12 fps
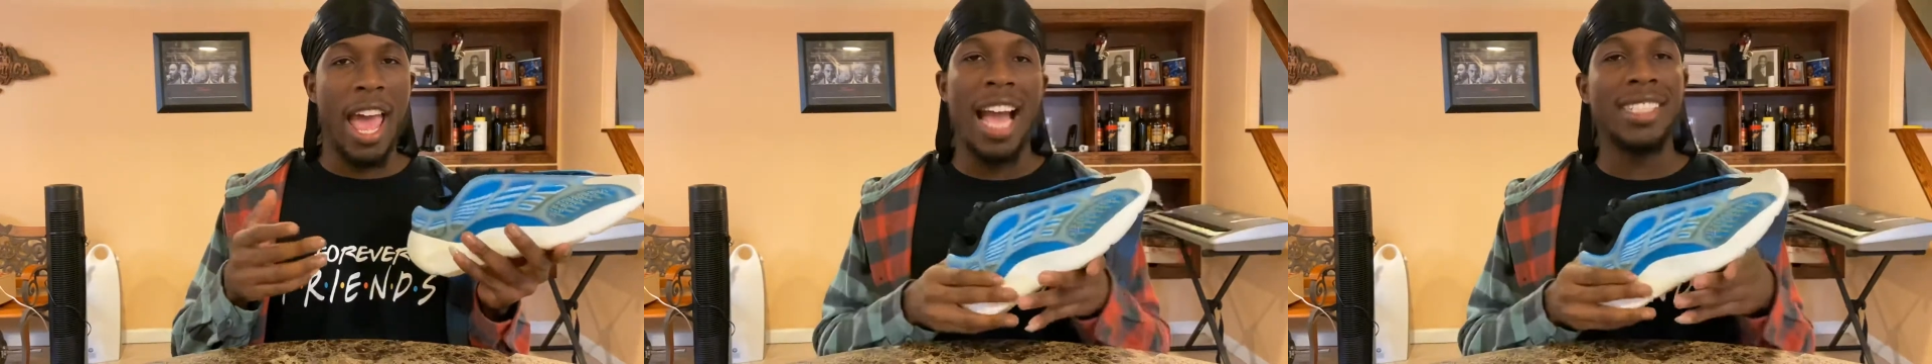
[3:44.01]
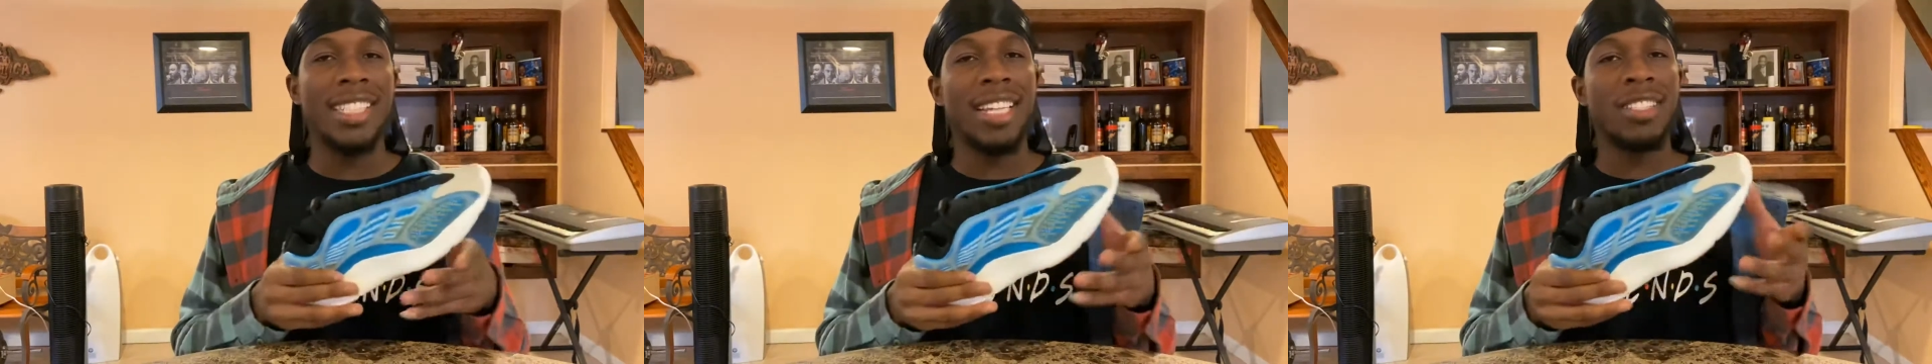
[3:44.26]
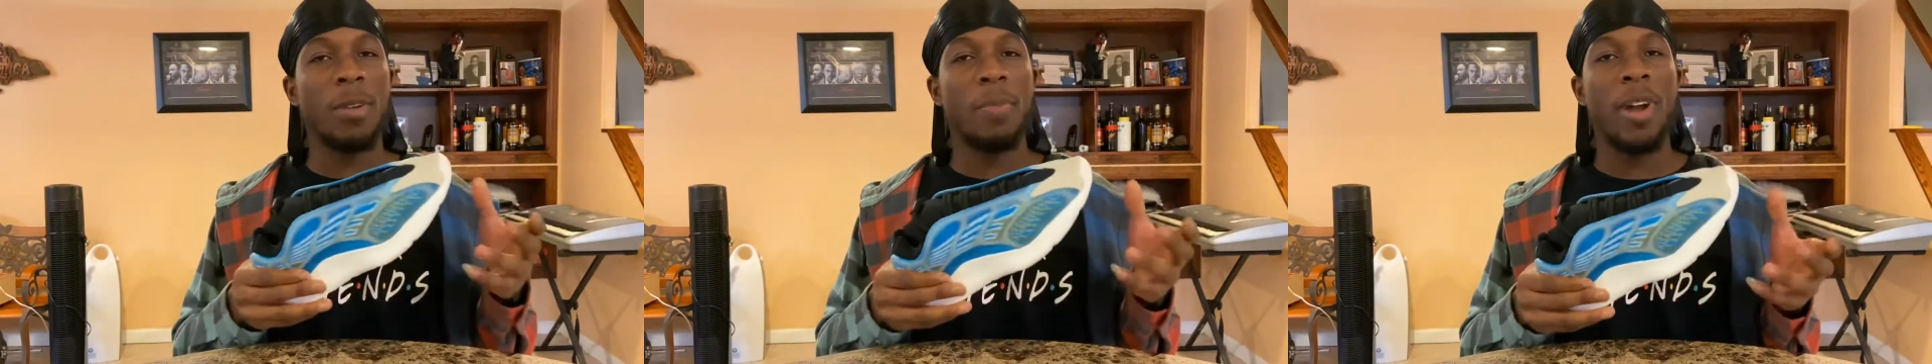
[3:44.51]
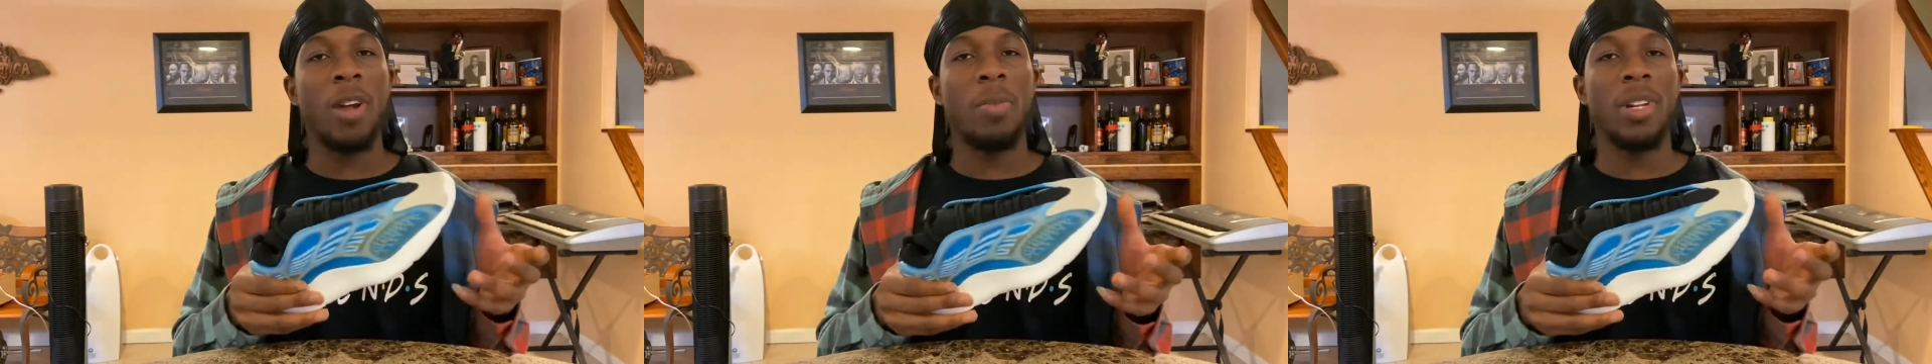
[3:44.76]
I'd say it's
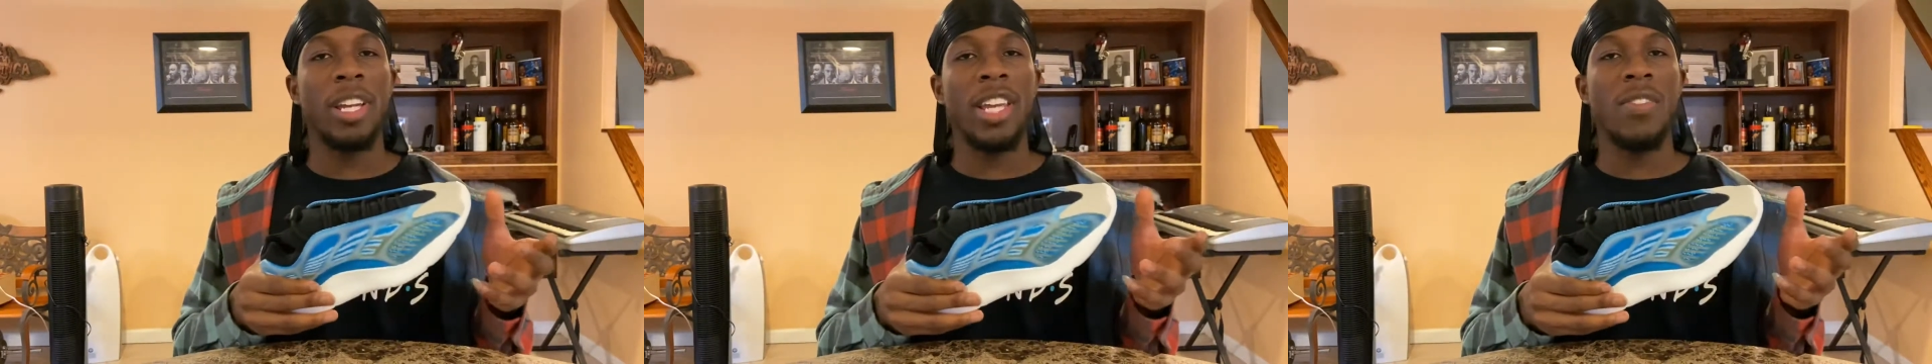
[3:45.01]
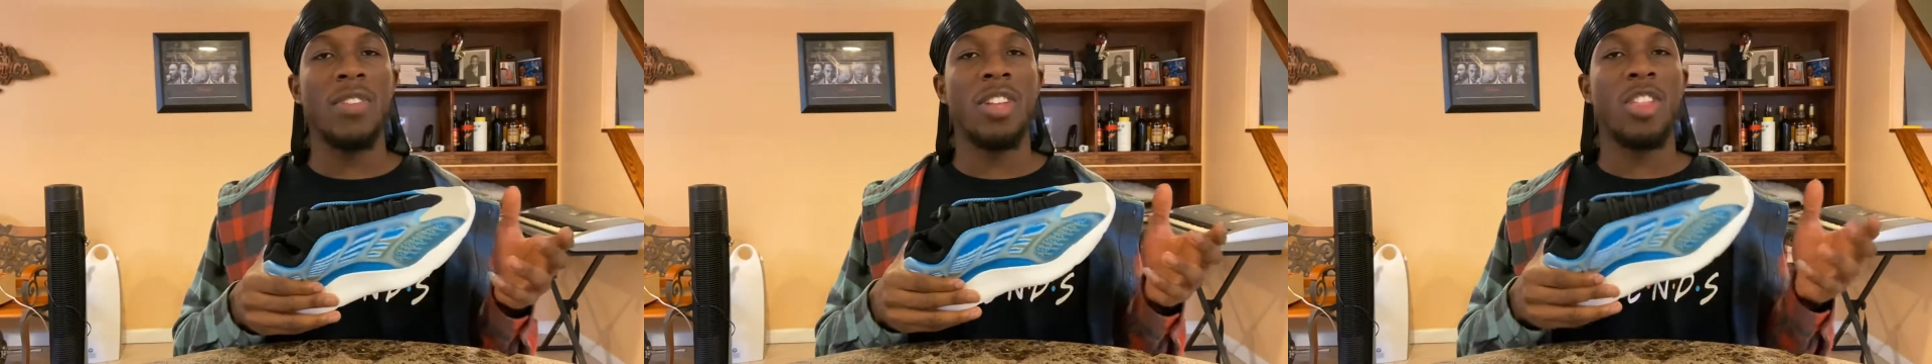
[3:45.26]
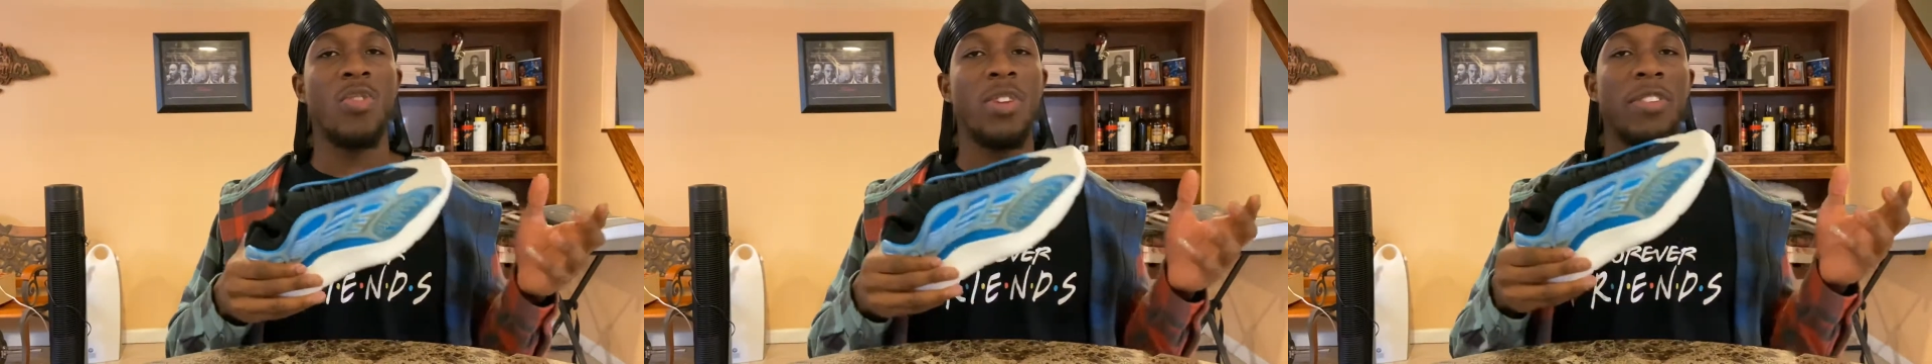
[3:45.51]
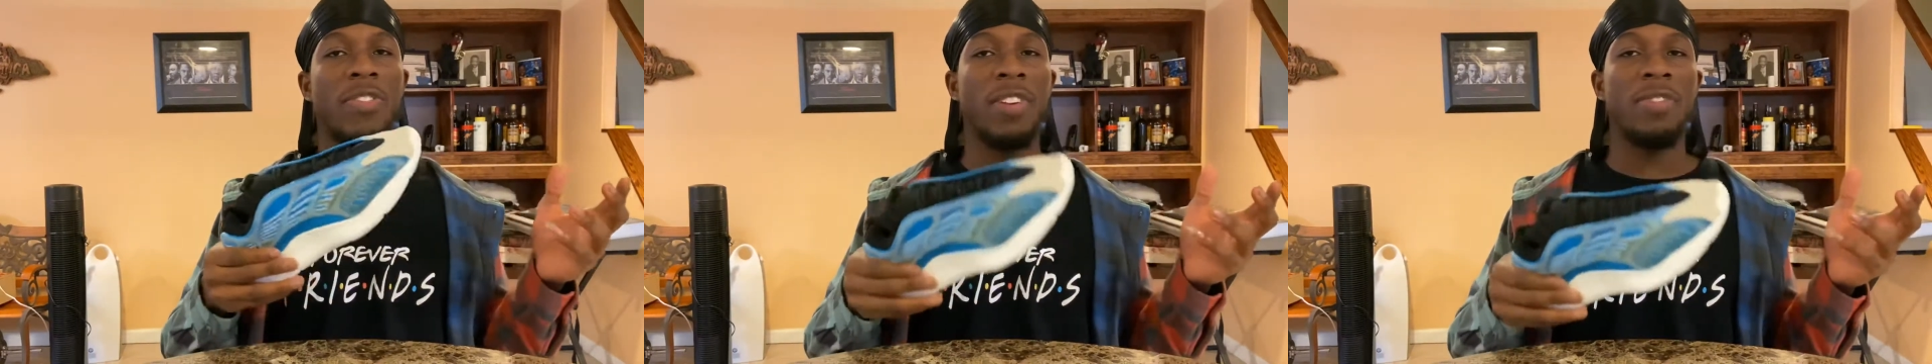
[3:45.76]
comparable to even the
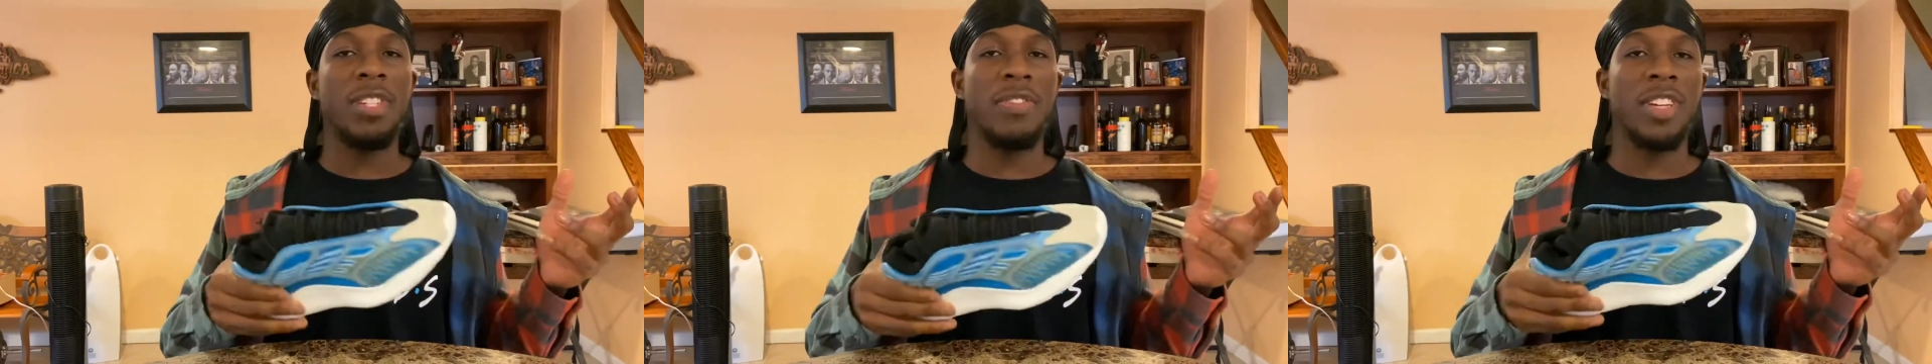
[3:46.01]
350